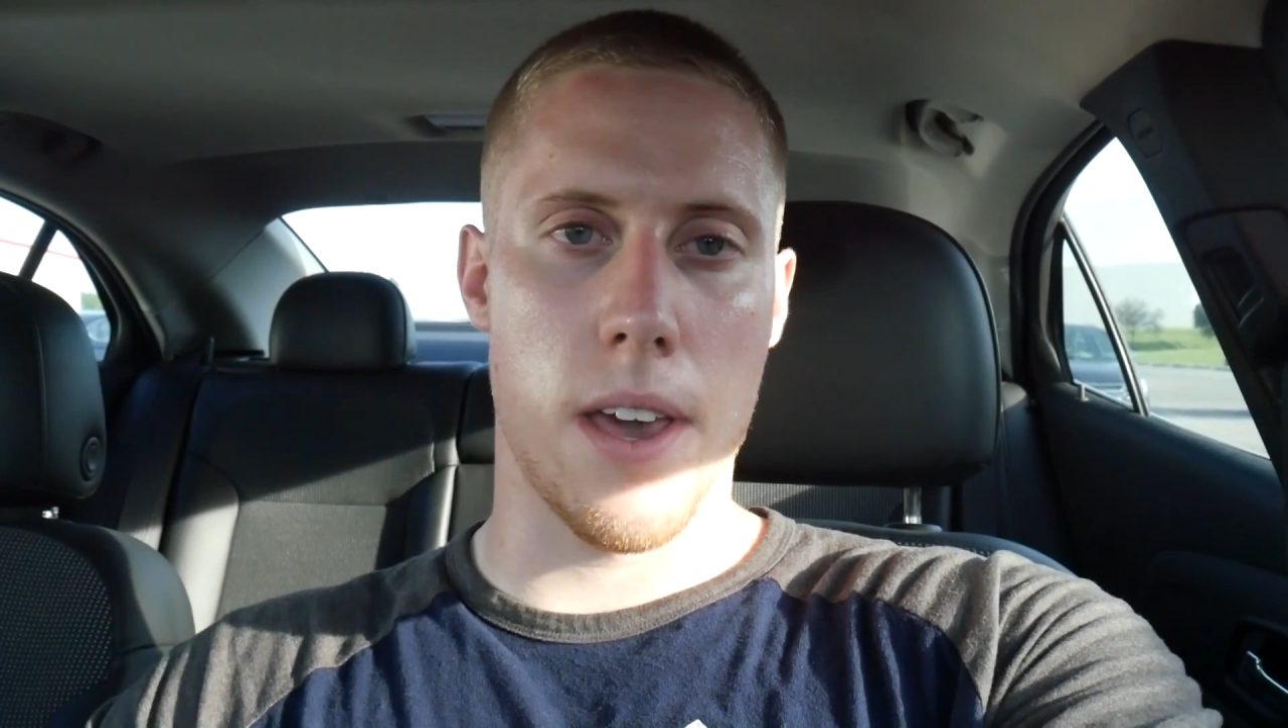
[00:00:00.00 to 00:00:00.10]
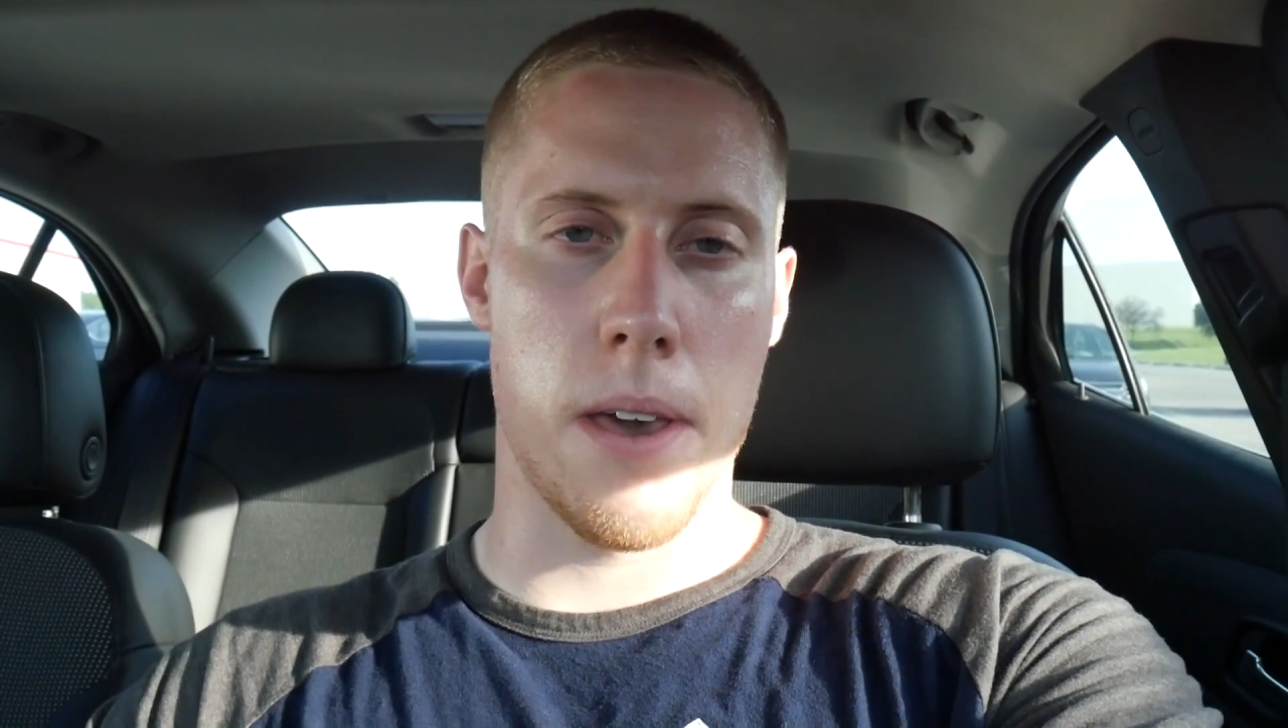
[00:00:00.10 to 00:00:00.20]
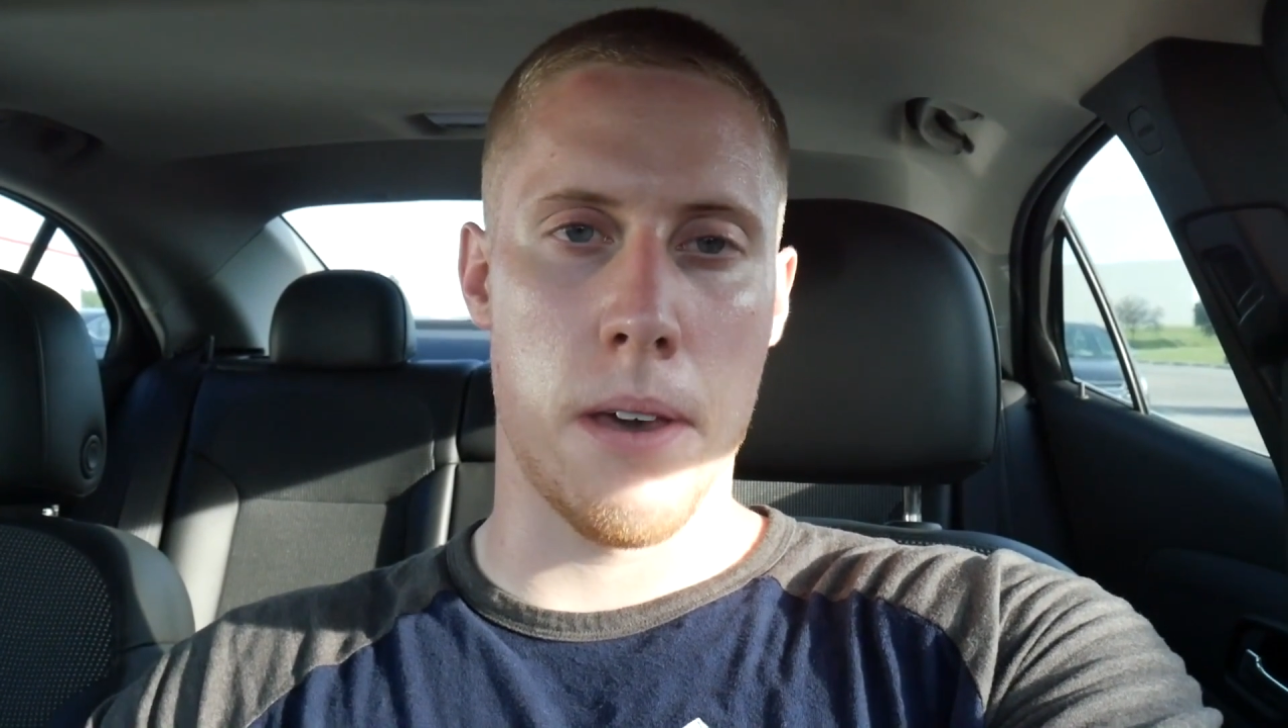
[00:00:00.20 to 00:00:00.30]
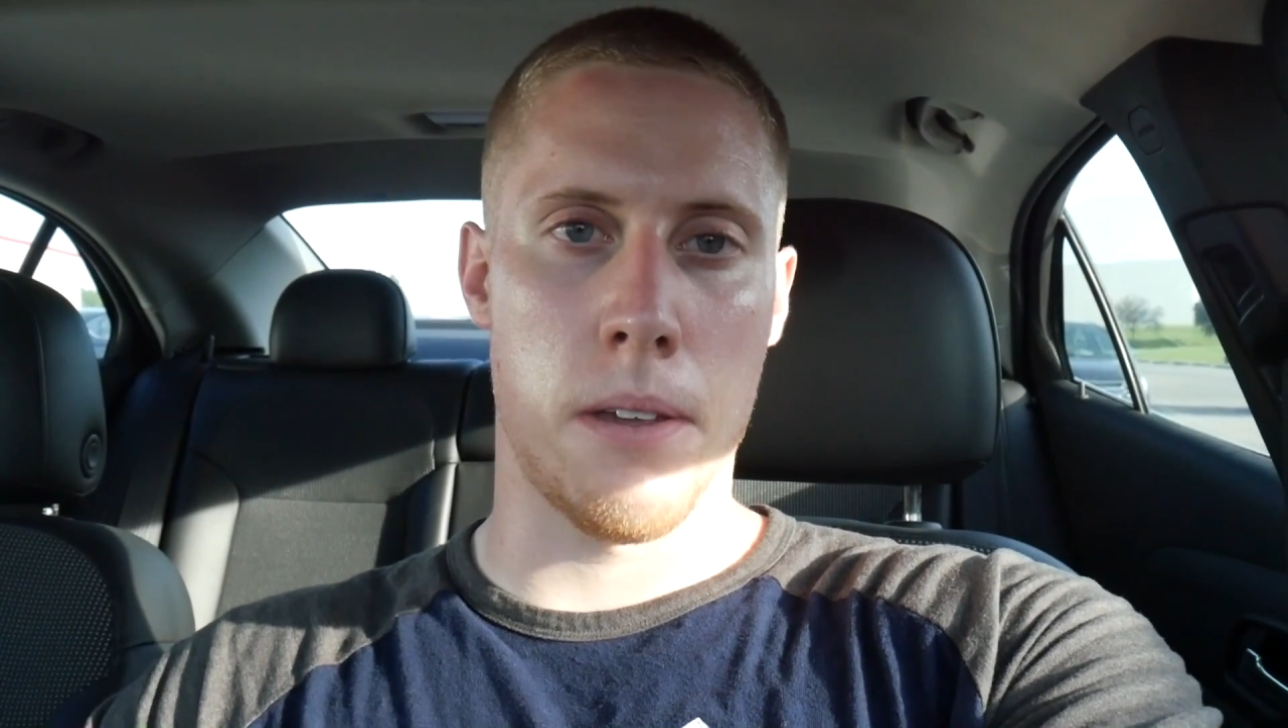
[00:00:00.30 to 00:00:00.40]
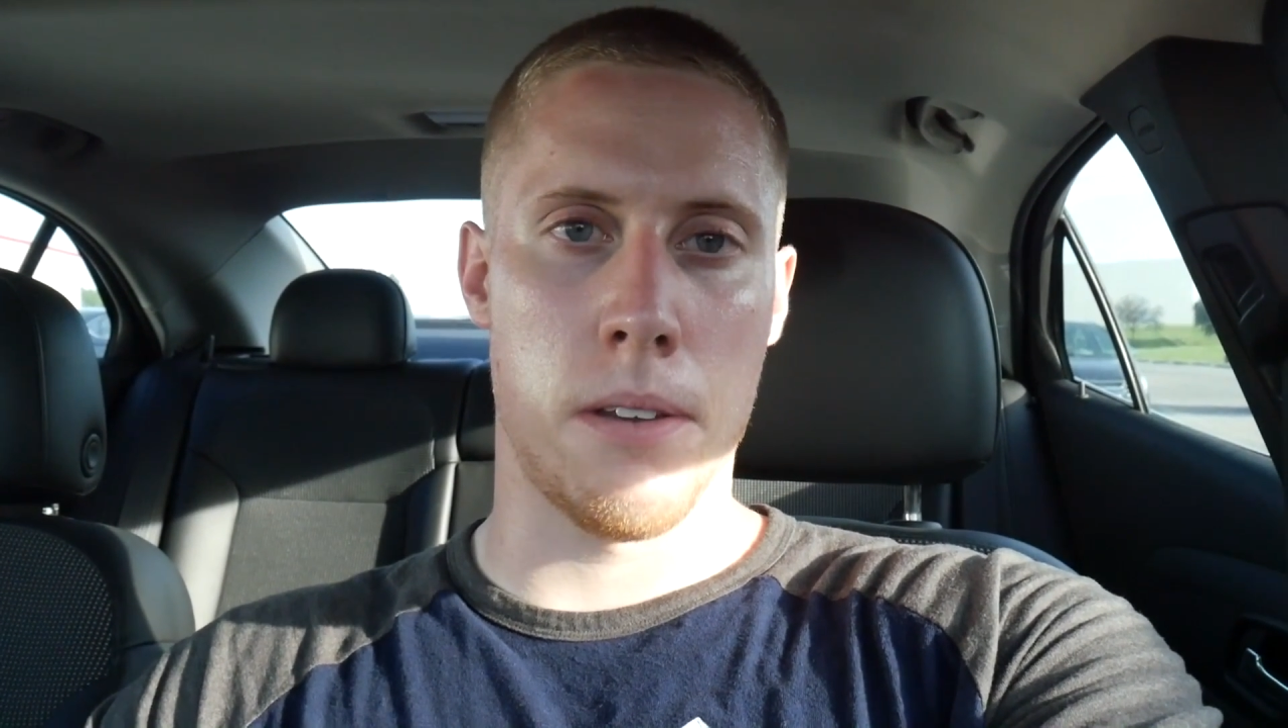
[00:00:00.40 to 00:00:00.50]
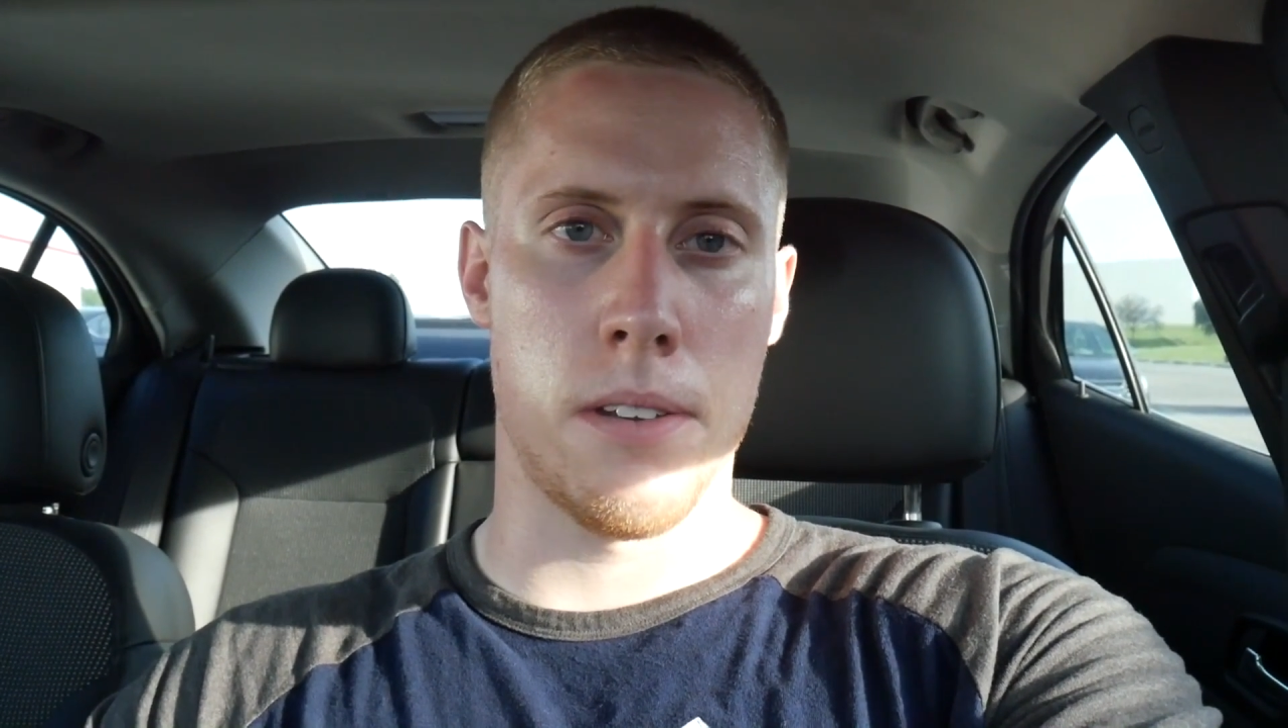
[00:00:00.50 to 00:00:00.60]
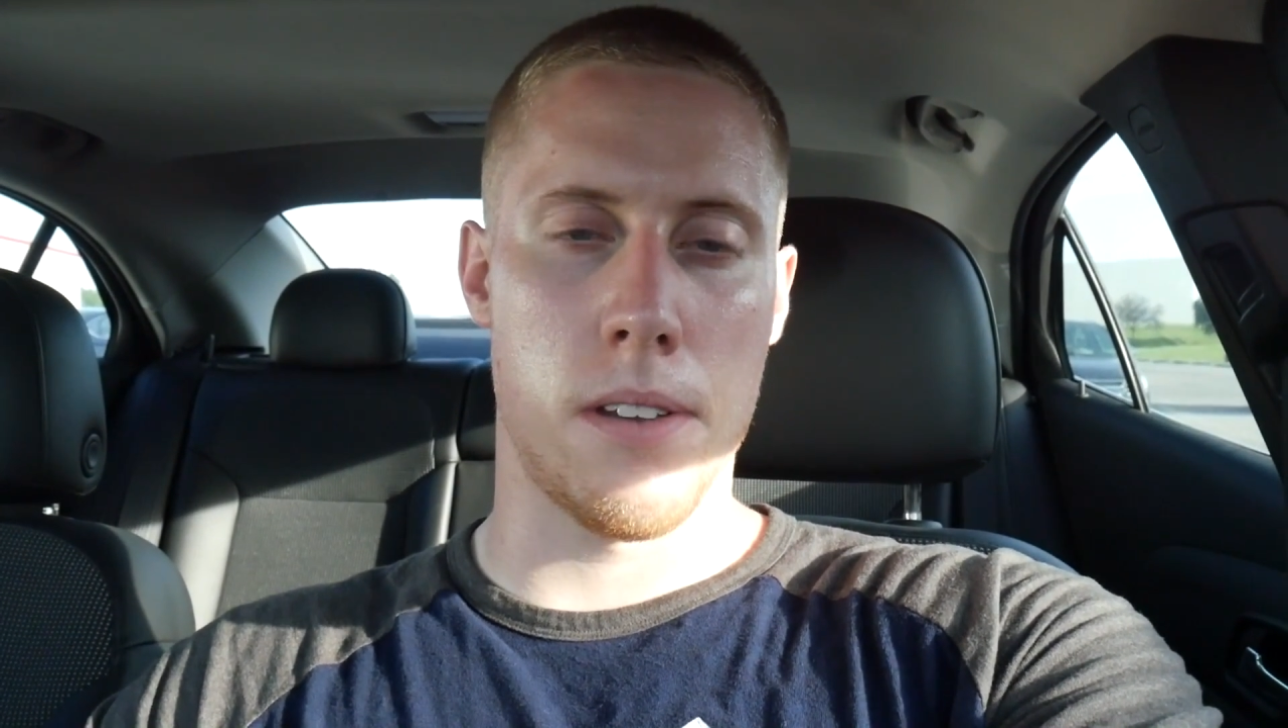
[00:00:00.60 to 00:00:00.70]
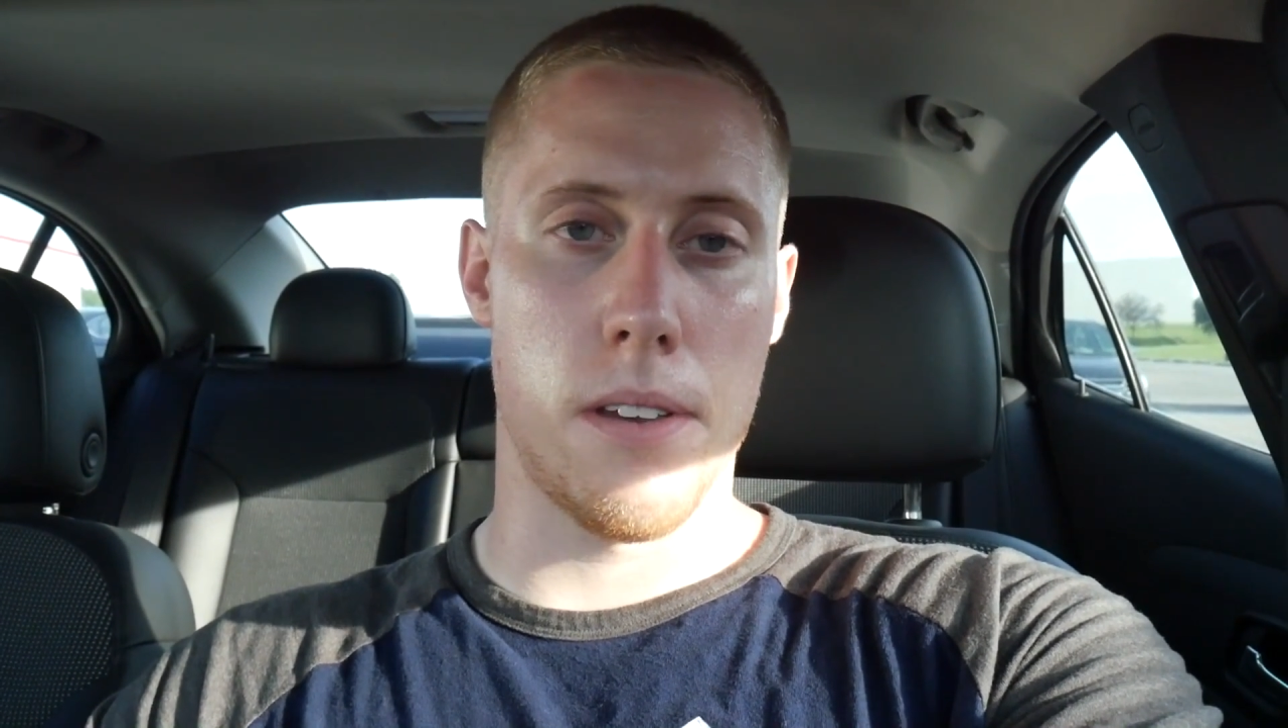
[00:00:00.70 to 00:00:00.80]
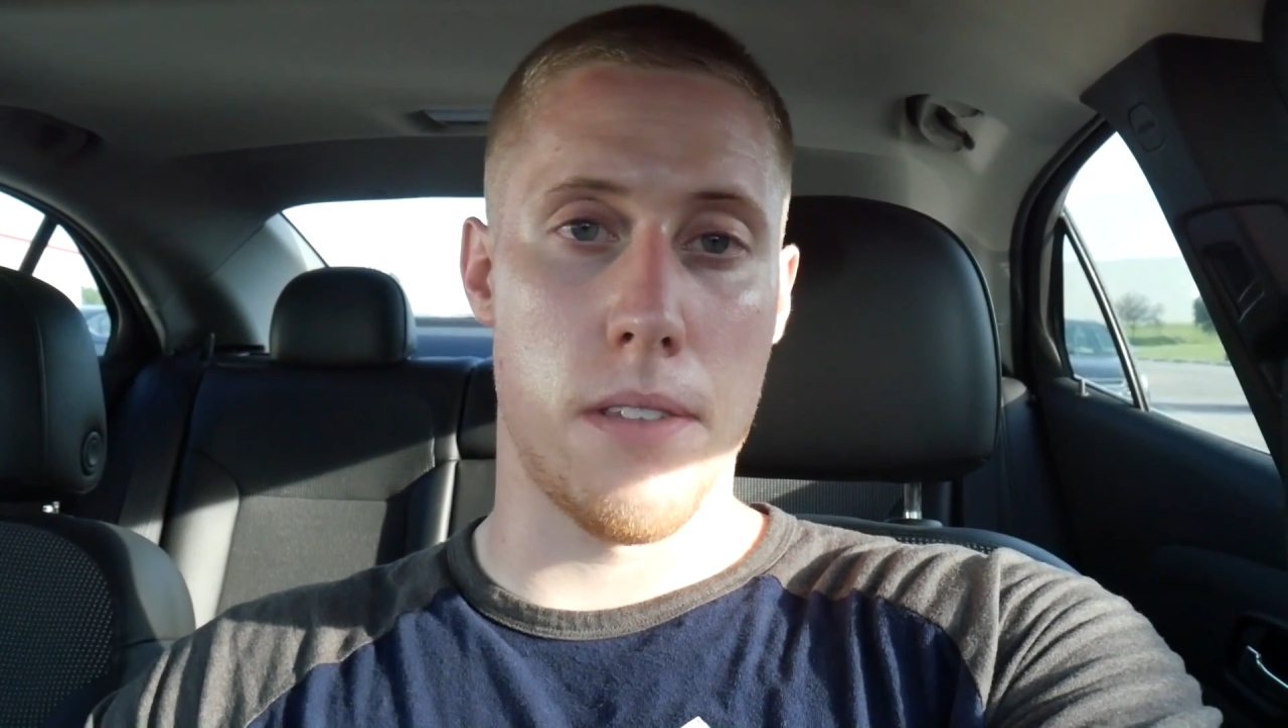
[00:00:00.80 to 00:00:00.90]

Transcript: and